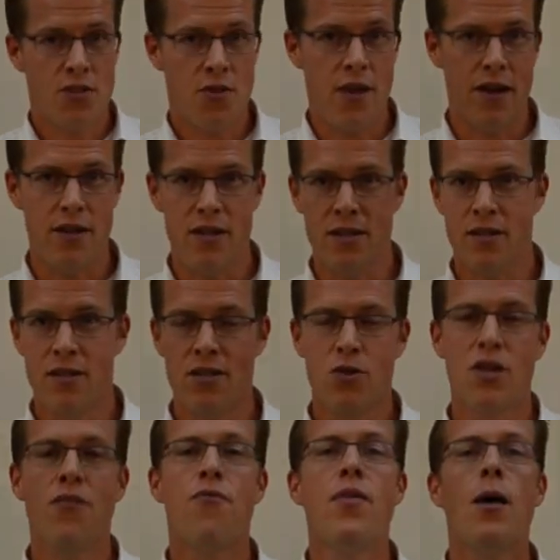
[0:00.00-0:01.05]
their needs and you
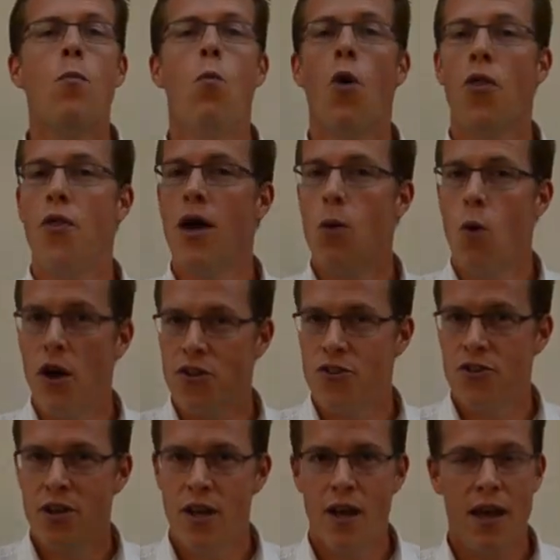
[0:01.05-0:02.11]
give them what they want.
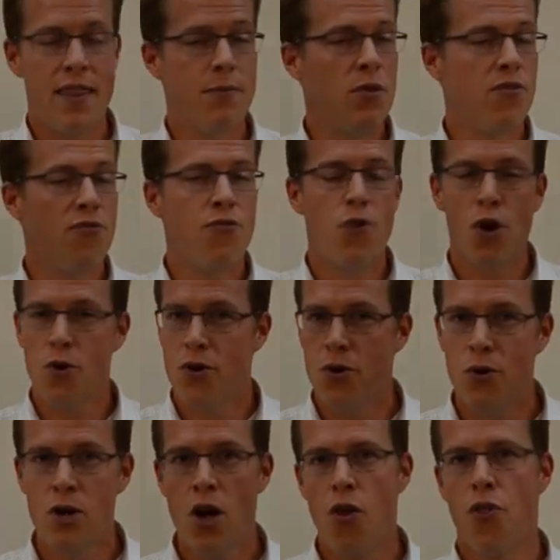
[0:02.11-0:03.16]
And they will follow
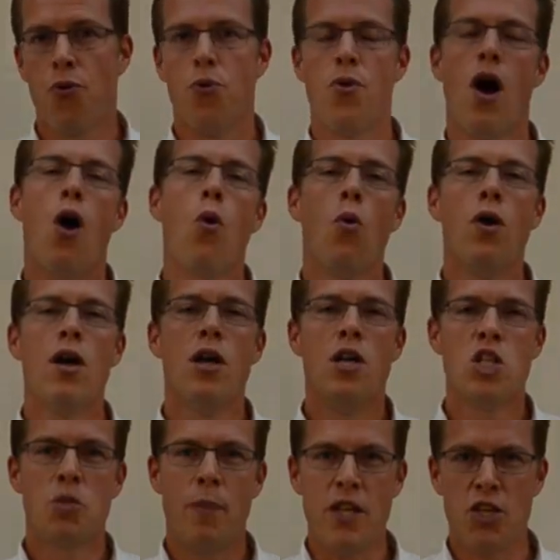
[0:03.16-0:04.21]
you through the whole
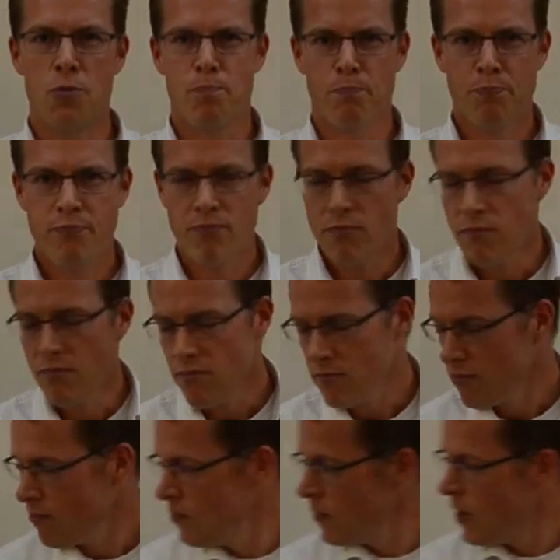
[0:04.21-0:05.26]
speech.
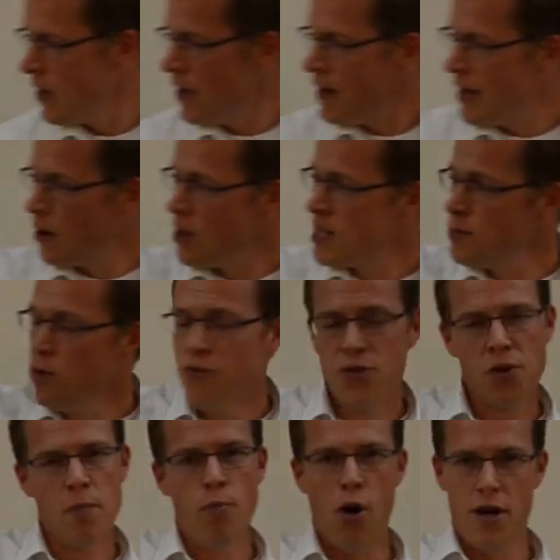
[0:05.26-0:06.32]
Now let's move to
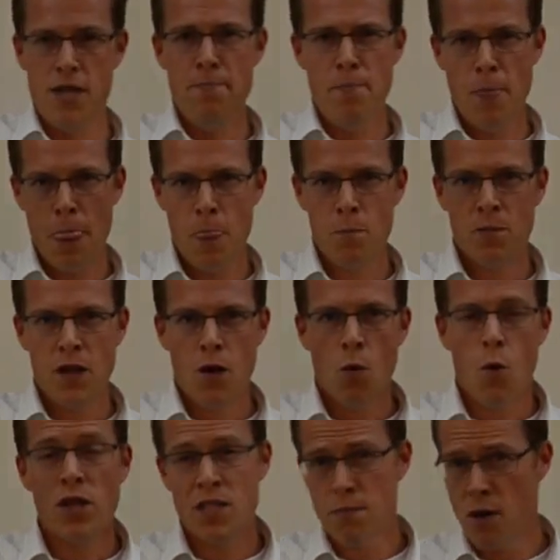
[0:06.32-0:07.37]
the body.
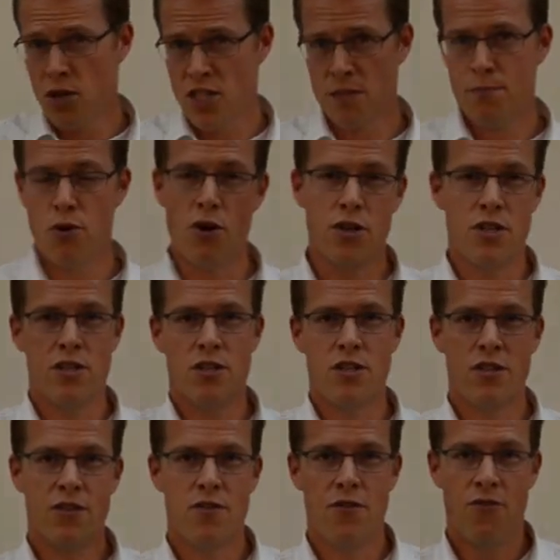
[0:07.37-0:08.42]
What's most important,
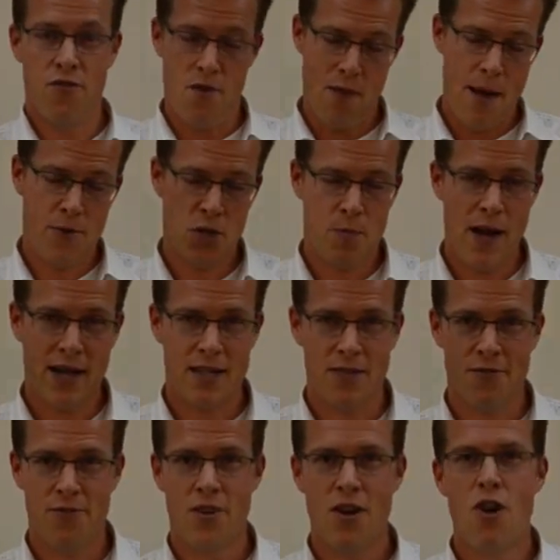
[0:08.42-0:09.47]
from my
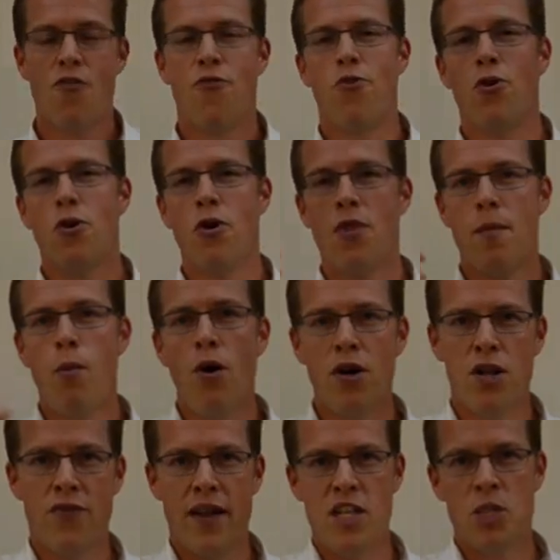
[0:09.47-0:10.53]
perspective, for the body
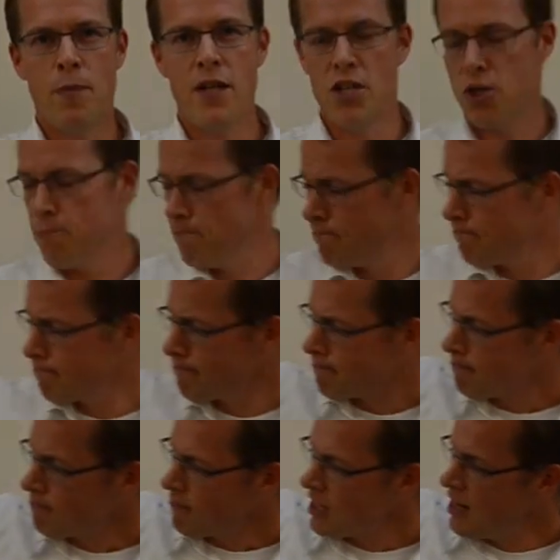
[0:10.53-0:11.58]
of any speech?
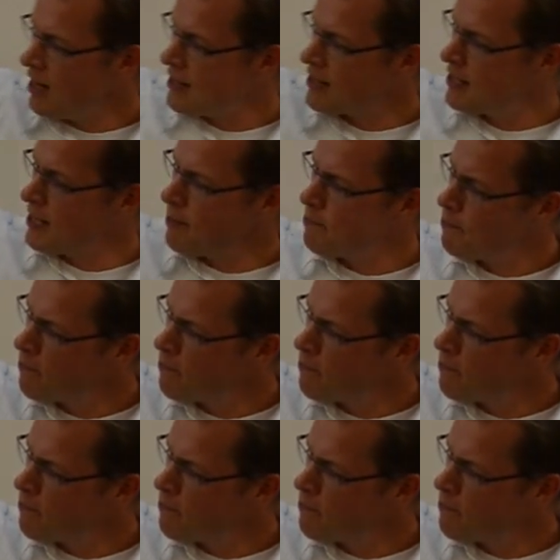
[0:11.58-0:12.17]
Let's see.